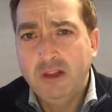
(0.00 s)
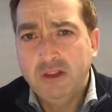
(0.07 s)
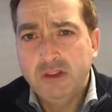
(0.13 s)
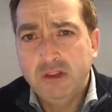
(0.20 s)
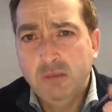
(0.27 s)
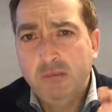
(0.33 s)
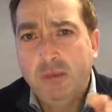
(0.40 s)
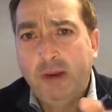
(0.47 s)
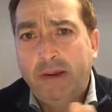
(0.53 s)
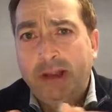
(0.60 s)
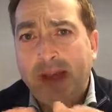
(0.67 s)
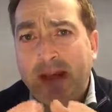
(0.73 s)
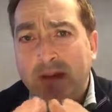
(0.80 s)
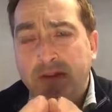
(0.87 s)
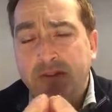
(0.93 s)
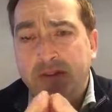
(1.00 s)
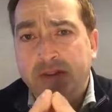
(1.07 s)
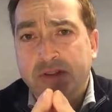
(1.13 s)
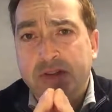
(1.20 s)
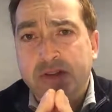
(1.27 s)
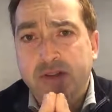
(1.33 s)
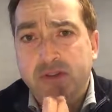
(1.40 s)
somebody
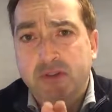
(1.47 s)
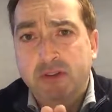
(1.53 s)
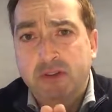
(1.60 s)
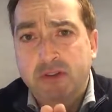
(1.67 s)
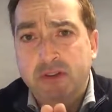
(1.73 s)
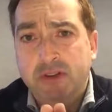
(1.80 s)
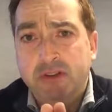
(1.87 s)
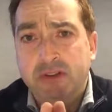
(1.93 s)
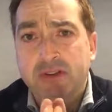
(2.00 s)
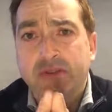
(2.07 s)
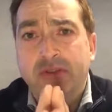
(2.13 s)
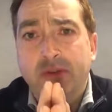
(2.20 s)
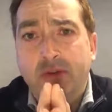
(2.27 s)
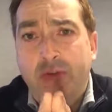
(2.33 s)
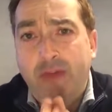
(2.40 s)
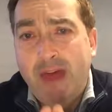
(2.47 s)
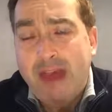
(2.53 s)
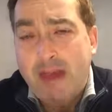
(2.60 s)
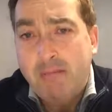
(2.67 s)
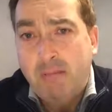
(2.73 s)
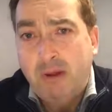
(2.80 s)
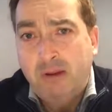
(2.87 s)
else's instructions to
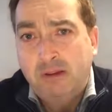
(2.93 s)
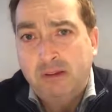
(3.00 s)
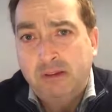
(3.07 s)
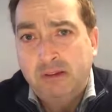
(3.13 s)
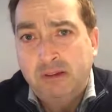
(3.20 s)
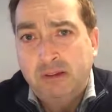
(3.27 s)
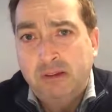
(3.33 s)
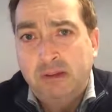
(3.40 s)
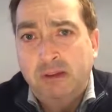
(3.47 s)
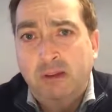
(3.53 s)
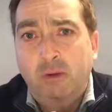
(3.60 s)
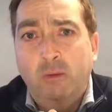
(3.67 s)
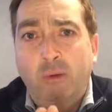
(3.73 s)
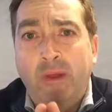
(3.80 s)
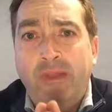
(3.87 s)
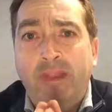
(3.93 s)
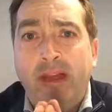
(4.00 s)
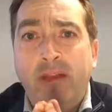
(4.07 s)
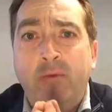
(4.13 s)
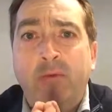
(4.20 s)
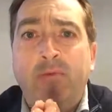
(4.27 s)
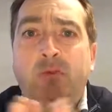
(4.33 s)
them when
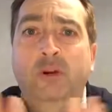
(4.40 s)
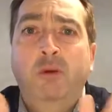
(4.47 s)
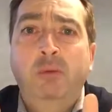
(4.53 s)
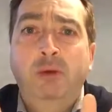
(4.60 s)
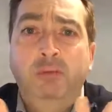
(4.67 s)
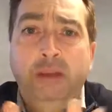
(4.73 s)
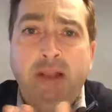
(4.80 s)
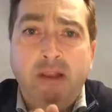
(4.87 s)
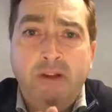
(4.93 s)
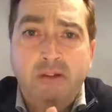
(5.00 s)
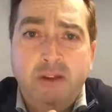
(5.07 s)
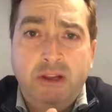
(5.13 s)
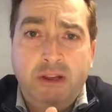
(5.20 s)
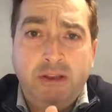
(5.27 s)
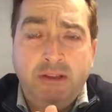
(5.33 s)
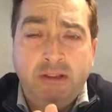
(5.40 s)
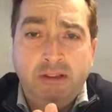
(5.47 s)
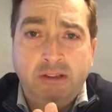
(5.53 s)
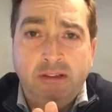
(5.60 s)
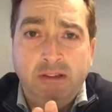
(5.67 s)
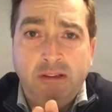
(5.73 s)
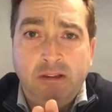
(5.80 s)
they were probably younger,
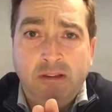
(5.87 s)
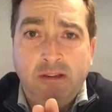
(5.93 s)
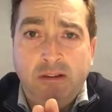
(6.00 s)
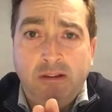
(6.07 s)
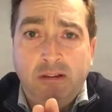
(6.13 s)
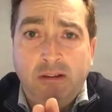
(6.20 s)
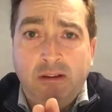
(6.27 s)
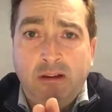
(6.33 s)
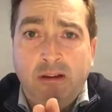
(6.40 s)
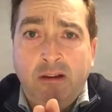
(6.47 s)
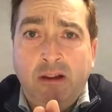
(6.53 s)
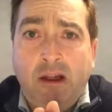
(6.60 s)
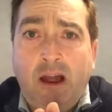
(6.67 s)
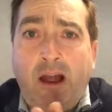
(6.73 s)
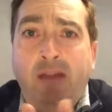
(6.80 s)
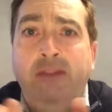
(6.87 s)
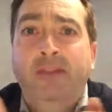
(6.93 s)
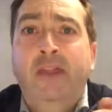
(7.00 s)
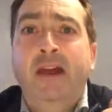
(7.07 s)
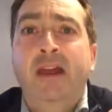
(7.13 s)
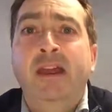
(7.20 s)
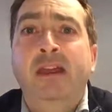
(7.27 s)
and
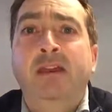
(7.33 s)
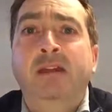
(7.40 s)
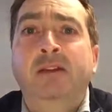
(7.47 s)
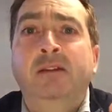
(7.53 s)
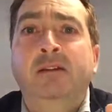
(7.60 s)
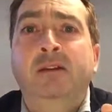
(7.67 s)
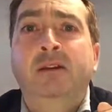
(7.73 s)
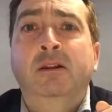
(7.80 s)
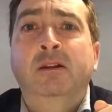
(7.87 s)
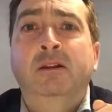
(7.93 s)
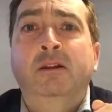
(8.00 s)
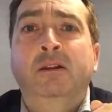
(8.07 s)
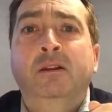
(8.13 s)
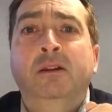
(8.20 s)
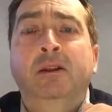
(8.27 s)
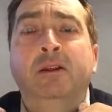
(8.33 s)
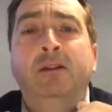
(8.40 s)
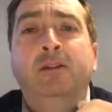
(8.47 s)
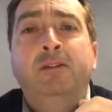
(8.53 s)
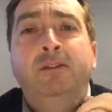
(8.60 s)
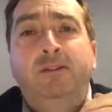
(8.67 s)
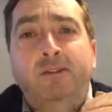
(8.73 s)
they
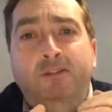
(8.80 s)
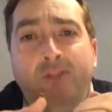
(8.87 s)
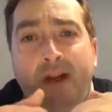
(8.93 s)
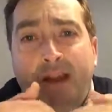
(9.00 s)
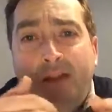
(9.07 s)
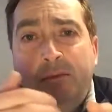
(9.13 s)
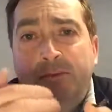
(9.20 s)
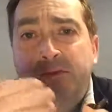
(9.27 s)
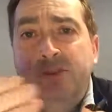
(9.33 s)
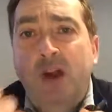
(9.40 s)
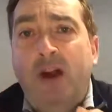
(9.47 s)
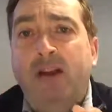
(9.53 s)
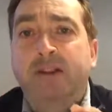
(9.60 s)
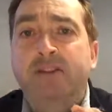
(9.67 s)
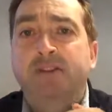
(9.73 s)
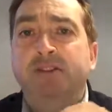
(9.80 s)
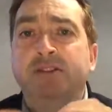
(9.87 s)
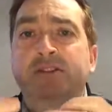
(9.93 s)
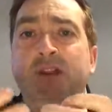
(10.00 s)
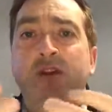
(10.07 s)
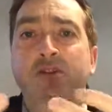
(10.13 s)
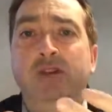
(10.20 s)
developed shyness and
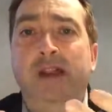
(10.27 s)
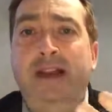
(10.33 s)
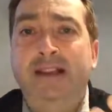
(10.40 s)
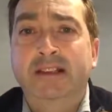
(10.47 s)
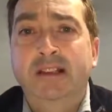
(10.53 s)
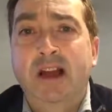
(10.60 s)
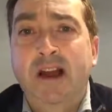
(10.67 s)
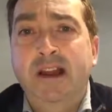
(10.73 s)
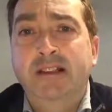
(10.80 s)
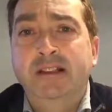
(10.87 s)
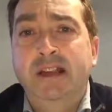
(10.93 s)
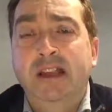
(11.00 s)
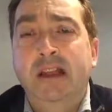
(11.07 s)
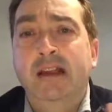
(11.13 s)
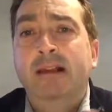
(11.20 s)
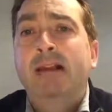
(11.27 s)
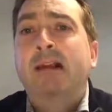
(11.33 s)
social anxiety